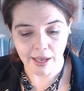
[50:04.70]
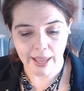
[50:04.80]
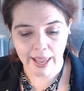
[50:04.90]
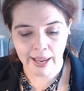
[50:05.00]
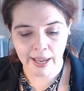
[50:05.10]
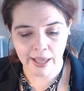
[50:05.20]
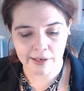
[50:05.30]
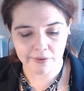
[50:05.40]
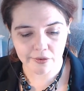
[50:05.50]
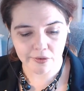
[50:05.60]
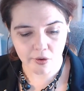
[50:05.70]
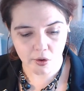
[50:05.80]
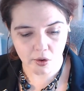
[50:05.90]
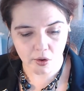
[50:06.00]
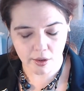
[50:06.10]
And
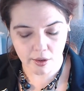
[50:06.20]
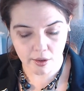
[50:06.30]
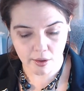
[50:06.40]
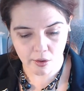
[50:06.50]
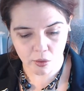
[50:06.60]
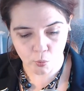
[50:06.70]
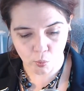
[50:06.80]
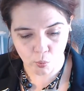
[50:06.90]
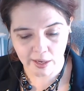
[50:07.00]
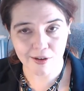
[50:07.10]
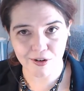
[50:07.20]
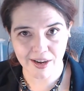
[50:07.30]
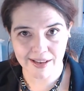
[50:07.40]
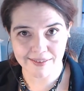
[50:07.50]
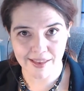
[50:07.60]
the way that you're
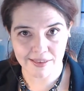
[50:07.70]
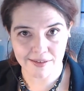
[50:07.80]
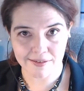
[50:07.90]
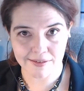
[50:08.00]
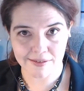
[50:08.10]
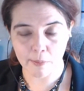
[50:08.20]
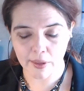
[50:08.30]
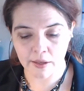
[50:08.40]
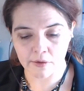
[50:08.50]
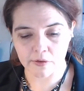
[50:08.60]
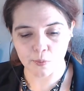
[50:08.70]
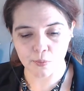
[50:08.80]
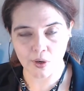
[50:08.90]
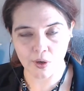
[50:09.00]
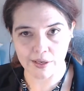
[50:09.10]
going to set this up is you
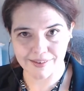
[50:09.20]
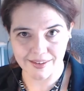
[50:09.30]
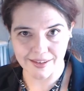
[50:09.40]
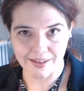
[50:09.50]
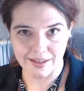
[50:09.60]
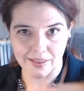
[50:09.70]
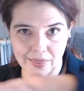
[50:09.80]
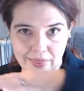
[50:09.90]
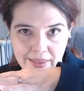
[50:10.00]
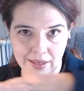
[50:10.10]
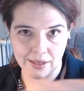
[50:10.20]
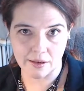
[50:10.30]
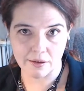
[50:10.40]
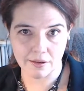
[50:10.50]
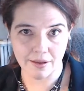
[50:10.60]
put the